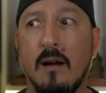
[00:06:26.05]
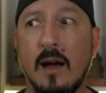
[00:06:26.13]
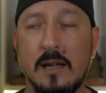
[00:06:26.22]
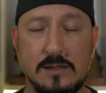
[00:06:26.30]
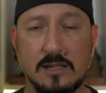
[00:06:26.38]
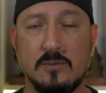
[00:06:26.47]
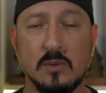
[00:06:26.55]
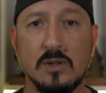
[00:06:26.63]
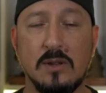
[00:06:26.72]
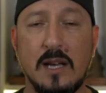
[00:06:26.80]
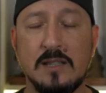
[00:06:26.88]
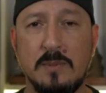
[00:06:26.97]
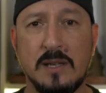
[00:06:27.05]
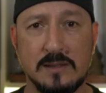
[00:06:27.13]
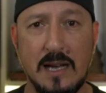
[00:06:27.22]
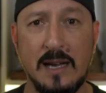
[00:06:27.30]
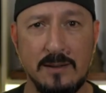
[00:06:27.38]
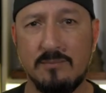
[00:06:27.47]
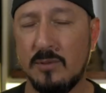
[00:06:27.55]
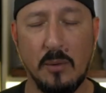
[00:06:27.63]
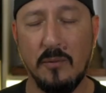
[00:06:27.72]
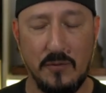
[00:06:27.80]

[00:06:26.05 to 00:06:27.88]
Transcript: I just realized because I don't